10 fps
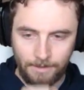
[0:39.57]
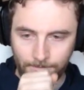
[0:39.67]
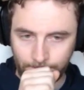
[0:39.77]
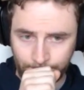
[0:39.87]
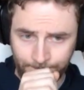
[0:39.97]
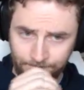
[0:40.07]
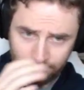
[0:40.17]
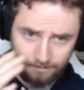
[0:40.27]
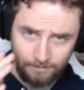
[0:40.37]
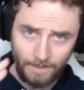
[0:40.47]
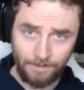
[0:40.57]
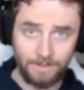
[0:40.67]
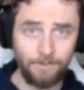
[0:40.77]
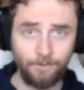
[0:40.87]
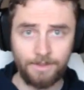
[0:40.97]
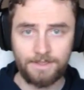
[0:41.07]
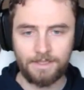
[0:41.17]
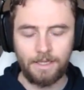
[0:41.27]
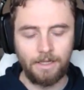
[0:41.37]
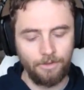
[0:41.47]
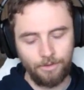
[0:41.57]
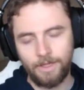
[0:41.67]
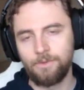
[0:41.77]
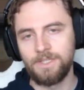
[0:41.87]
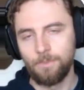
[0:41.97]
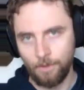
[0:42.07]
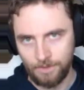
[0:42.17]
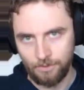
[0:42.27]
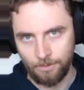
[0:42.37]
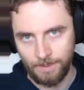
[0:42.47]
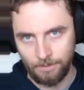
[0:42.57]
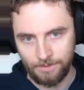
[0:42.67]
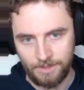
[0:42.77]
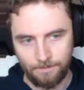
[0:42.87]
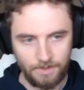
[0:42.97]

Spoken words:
The difference? They're now deep water torpedoes.